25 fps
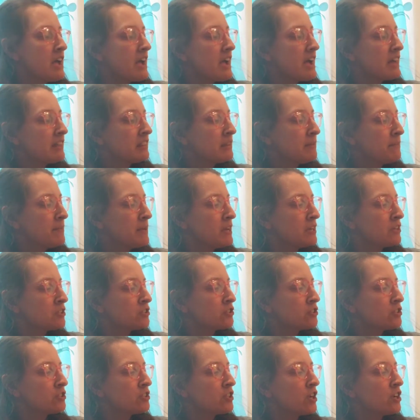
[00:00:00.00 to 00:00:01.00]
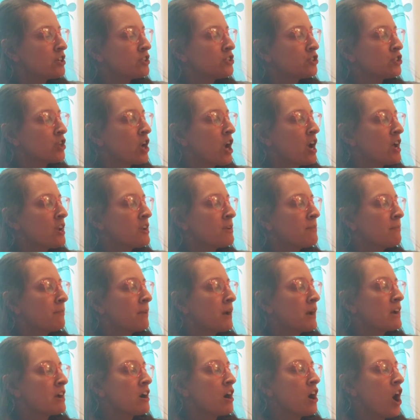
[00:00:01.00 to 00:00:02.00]
and the pictures are drawn
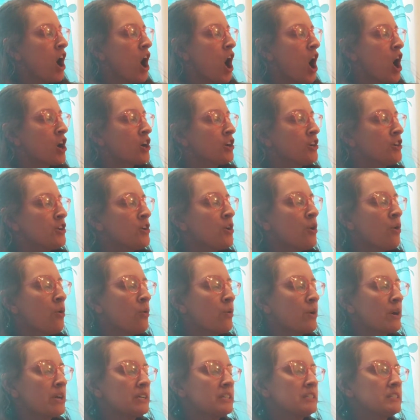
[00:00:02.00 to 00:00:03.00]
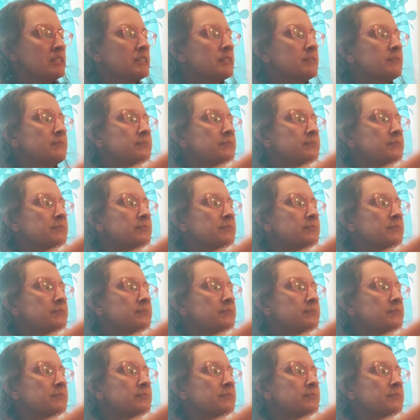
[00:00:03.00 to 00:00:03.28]
by Ard Hoyt.